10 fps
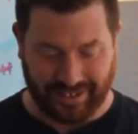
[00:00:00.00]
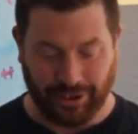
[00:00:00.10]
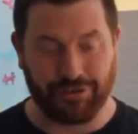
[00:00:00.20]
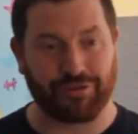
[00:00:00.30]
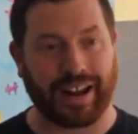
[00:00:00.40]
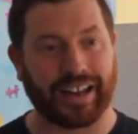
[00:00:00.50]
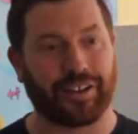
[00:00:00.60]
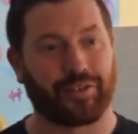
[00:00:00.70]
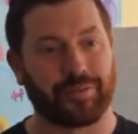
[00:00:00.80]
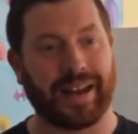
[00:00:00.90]
who
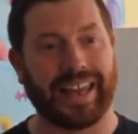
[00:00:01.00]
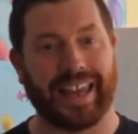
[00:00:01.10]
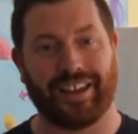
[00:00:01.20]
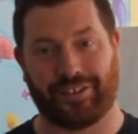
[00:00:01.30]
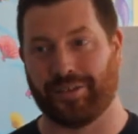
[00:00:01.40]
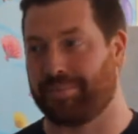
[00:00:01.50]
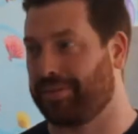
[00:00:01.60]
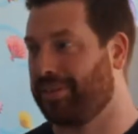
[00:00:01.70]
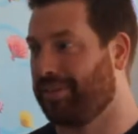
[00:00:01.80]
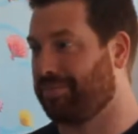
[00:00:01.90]
drank from a hyssop
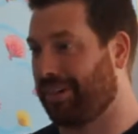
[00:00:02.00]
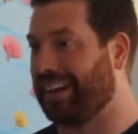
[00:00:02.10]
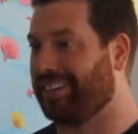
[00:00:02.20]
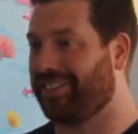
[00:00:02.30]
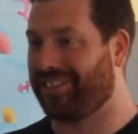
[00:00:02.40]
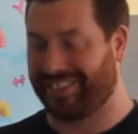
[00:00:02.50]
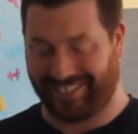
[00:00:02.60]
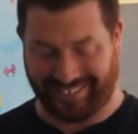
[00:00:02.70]
branch,